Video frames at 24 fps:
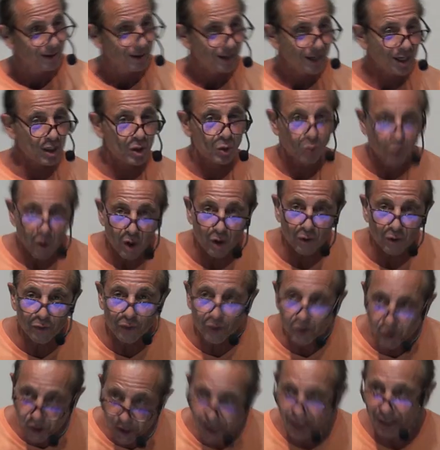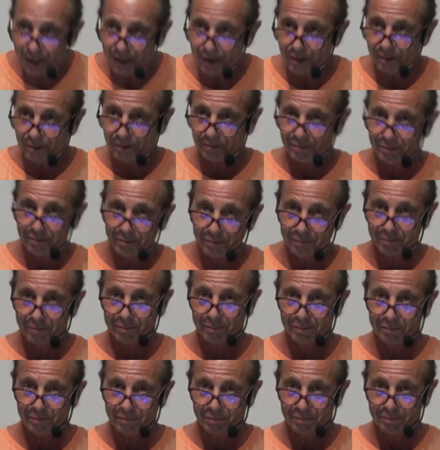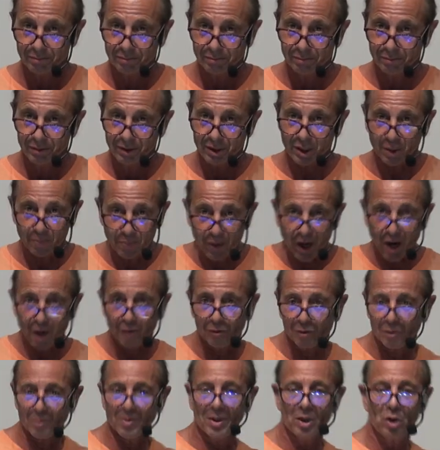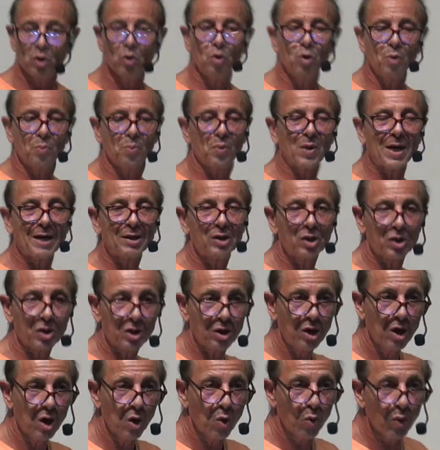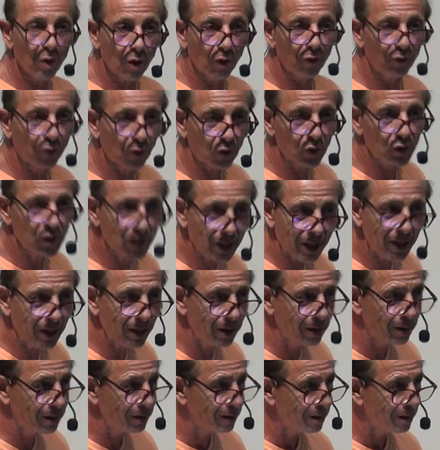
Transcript: It's willful sin. Depart from me, you who practice willful sin.